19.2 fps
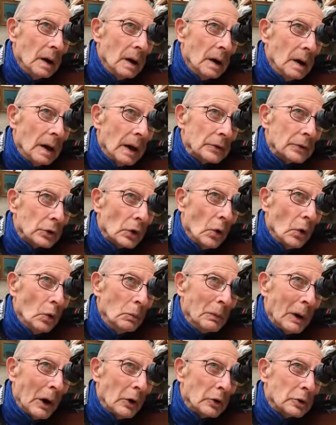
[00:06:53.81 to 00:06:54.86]
That's
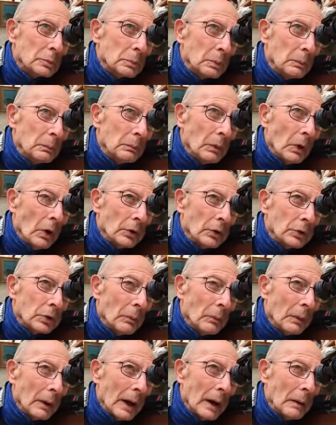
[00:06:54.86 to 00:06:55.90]
almost on
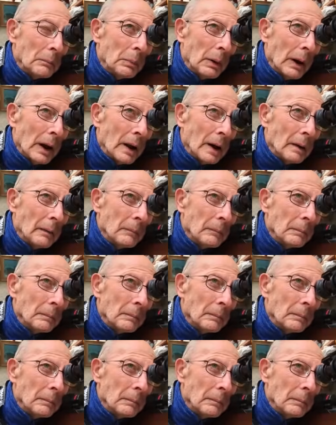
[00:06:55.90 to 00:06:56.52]
top of that pellet.